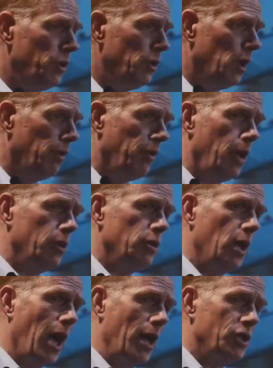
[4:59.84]
we do have a
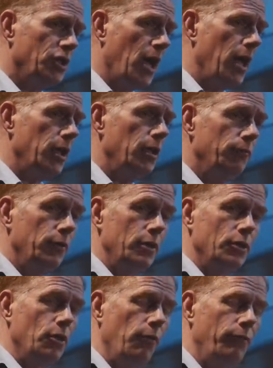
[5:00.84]
hashtag for
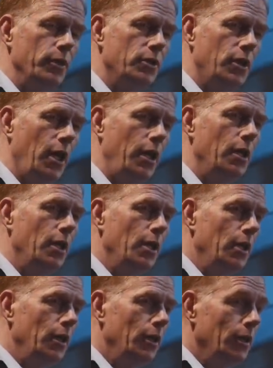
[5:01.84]
this conference today.
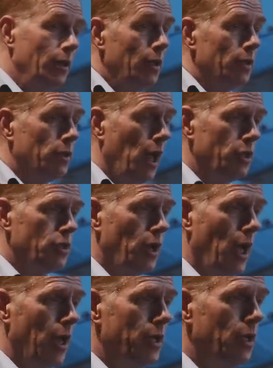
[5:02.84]
It's
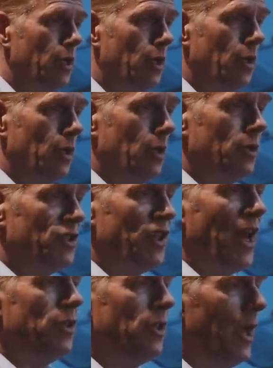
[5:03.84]
hashtag
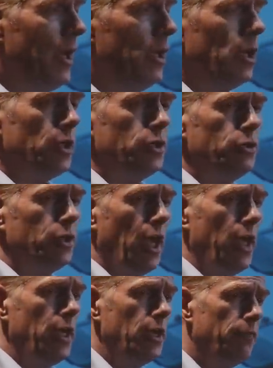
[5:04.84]
Zday U
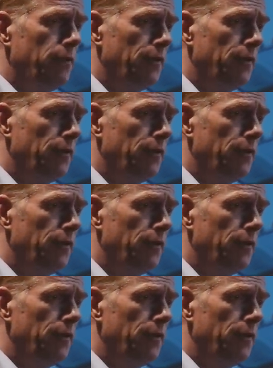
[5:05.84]
K